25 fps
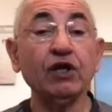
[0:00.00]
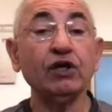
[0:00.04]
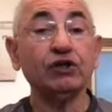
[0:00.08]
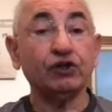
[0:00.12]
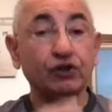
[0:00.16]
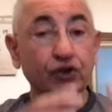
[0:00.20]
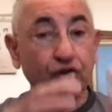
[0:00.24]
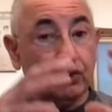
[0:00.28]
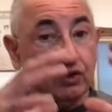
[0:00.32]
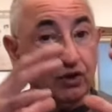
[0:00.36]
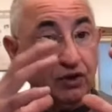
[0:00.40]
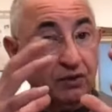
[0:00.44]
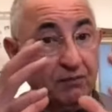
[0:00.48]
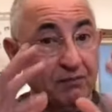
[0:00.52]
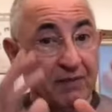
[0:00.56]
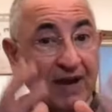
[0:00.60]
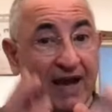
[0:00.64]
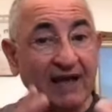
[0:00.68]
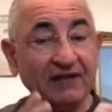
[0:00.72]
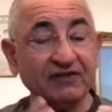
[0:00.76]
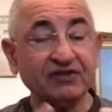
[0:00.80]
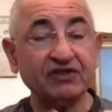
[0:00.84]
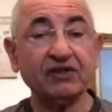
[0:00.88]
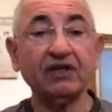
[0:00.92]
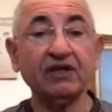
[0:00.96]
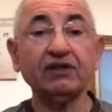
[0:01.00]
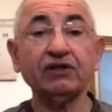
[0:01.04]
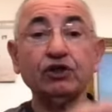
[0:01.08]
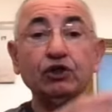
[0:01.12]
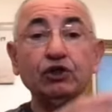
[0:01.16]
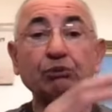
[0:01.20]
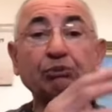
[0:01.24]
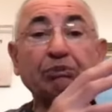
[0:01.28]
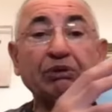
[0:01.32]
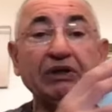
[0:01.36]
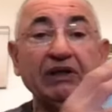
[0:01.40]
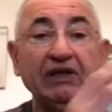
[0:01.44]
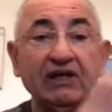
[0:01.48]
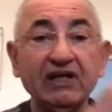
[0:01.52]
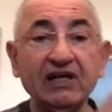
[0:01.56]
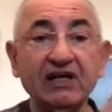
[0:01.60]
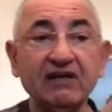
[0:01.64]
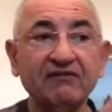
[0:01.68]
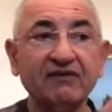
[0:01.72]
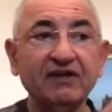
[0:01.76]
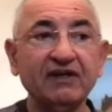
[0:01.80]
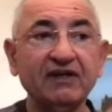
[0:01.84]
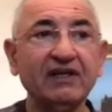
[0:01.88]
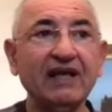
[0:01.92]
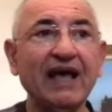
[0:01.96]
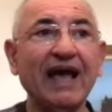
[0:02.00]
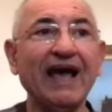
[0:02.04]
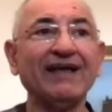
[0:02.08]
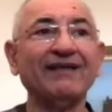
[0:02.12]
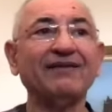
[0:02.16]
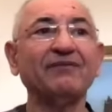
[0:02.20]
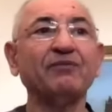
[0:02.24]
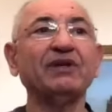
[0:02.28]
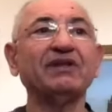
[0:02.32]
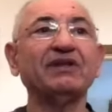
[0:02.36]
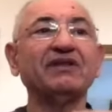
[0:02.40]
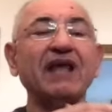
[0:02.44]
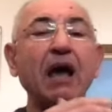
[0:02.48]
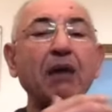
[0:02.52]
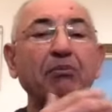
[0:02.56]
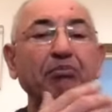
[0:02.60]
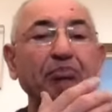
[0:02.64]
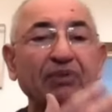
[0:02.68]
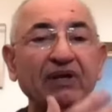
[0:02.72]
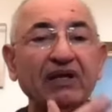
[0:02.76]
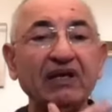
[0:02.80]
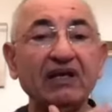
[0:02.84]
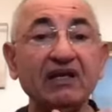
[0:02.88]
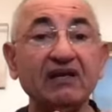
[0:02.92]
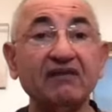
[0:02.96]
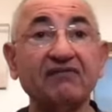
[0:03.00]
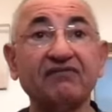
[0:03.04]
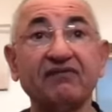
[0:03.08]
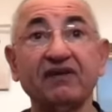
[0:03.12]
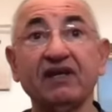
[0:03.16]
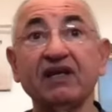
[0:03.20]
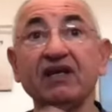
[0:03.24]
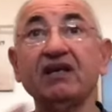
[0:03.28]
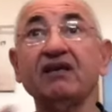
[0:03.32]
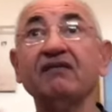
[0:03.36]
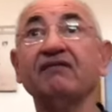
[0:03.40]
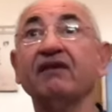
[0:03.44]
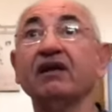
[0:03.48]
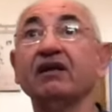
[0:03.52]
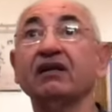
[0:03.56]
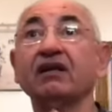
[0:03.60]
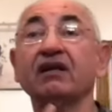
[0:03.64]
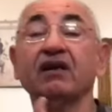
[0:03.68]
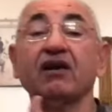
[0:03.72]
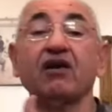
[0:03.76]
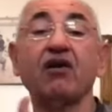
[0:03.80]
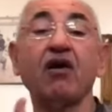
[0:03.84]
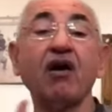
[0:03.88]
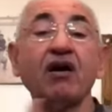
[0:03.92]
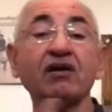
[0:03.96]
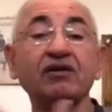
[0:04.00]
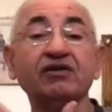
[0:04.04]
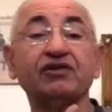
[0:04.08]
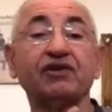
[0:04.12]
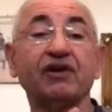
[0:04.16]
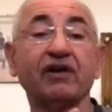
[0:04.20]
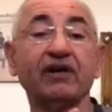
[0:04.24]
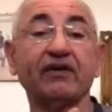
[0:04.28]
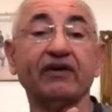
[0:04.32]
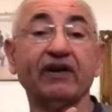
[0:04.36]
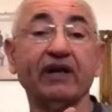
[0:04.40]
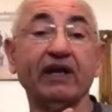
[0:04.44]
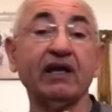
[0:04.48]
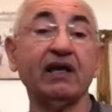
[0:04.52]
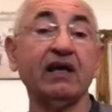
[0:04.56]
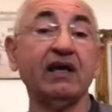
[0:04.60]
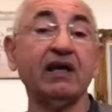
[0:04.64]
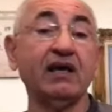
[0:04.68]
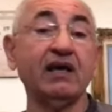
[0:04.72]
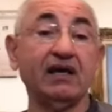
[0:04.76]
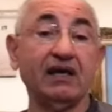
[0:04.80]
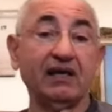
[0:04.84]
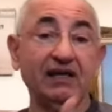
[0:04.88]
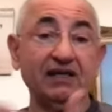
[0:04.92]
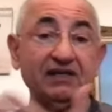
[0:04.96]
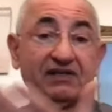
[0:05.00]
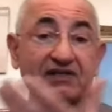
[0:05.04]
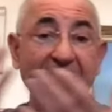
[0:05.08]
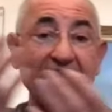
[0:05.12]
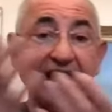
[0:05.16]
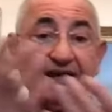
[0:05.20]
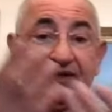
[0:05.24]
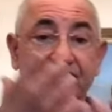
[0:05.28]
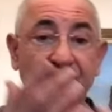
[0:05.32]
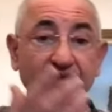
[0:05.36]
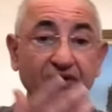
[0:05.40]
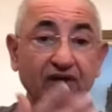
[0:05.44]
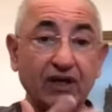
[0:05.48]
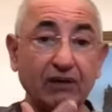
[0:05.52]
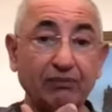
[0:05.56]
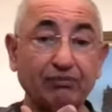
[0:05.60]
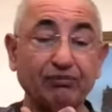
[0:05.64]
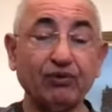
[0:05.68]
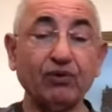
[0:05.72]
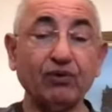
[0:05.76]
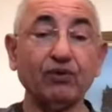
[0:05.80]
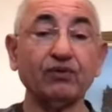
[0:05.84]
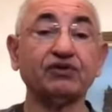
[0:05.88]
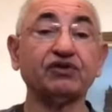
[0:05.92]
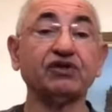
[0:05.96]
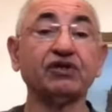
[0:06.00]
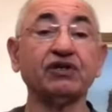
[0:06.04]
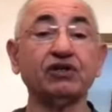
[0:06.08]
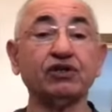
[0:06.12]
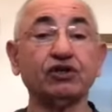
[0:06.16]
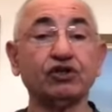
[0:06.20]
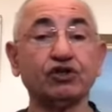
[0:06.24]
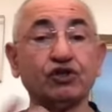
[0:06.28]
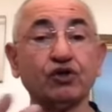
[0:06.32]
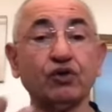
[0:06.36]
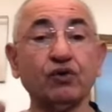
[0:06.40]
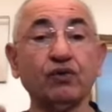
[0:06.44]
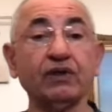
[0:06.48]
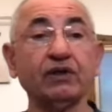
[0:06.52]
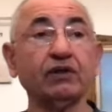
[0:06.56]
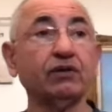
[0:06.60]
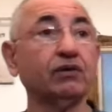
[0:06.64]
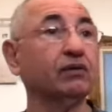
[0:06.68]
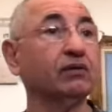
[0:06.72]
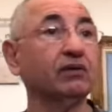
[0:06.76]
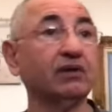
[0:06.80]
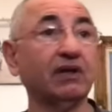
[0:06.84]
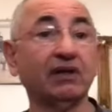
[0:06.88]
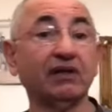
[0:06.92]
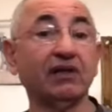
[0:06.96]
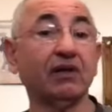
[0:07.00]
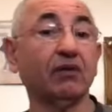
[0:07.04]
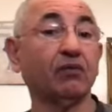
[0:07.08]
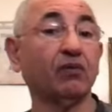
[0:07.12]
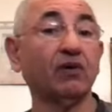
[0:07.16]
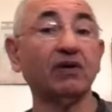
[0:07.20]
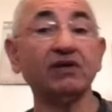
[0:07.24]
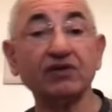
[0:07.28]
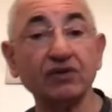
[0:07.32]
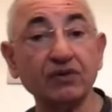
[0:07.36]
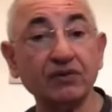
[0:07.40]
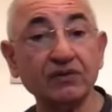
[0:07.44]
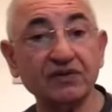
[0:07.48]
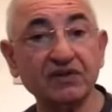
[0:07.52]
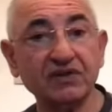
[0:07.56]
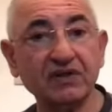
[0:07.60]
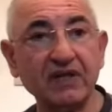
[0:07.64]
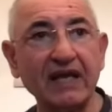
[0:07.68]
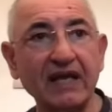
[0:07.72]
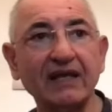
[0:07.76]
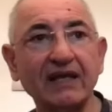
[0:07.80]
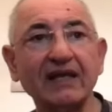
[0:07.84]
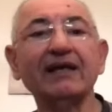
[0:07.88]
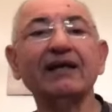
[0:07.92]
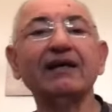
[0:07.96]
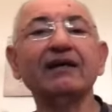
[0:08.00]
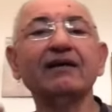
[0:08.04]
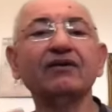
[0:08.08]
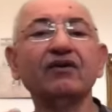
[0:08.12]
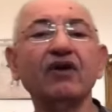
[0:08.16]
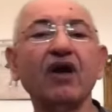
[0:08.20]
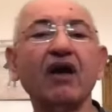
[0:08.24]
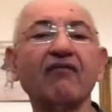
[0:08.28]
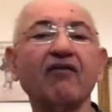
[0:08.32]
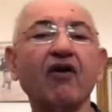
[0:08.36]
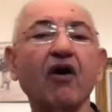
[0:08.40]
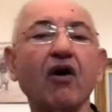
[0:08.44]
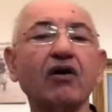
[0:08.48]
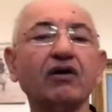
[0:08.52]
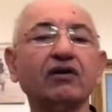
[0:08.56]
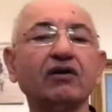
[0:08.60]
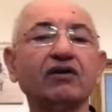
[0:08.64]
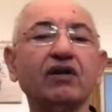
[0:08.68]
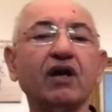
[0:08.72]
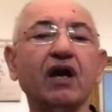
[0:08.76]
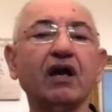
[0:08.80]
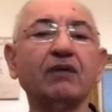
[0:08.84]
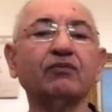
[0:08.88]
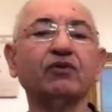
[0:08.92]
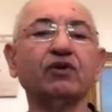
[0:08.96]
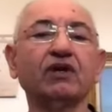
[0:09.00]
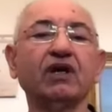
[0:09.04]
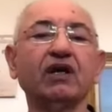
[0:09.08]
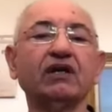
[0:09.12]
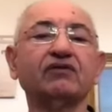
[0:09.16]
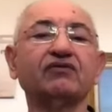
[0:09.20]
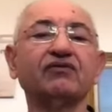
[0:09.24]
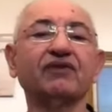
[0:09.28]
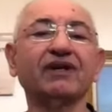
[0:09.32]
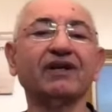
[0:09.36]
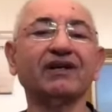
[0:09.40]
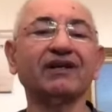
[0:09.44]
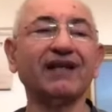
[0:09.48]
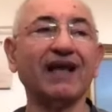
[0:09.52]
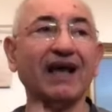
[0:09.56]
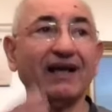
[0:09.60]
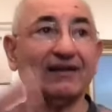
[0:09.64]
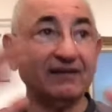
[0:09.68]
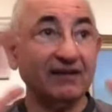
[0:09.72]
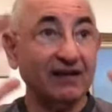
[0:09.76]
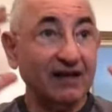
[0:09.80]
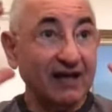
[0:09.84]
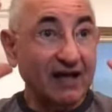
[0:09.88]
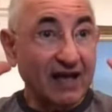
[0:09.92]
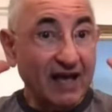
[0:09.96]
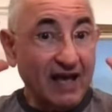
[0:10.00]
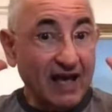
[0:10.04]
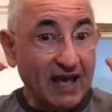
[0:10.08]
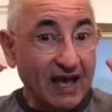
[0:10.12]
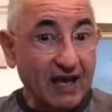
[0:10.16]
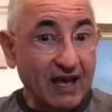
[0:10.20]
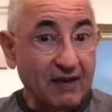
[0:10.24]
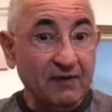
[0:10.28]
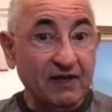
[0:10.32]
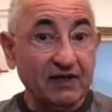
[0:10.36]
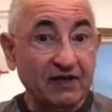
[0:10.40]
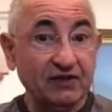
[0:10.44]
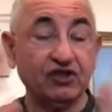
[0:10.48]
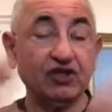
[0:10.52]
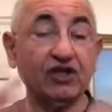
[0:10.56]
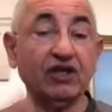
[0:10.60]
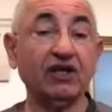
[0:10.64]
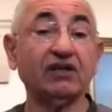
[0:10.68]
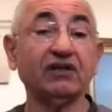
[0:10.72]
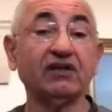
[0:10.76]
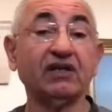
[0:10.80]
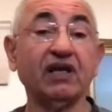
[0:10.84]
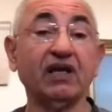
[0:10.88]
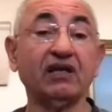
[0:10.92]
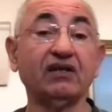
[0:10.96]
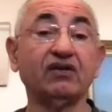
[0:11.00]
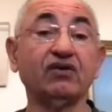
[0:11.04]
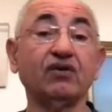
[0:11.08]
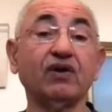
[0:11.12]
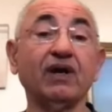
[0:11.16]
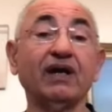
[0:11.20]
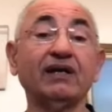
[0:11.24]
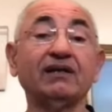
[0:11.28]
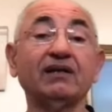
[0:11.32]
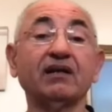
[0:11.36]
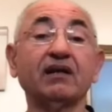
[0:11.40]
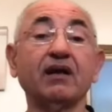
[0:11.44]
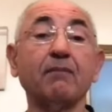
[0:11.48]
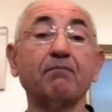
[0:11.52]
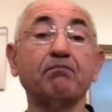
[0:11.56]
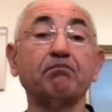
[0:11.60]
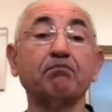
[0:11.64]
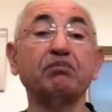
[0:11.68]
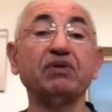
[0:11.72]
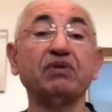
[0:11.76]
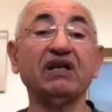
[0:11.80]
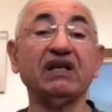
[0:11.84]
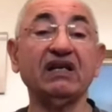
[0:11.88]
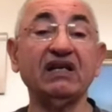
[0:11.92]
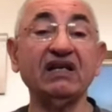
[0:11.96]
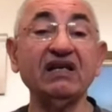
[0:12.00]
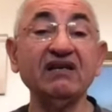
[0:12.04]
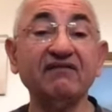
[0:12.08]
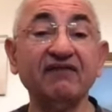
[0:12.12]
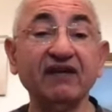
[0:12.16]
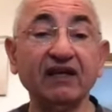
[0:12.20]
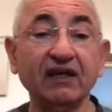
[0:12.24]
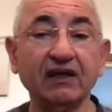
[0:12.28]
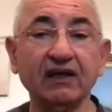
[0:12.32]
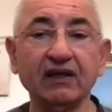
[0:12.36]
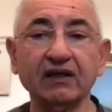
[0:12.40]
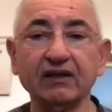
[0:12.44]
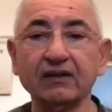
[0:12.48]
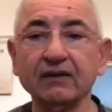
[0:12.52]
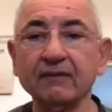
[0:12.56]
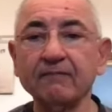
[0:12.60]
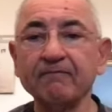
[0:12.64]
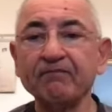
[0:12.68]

So you imagine it, you believe it, and with that belief, even the contrary is actually approaching, showing you that there was no snake. You have a hard time to get rid of that image that you ended up believing it.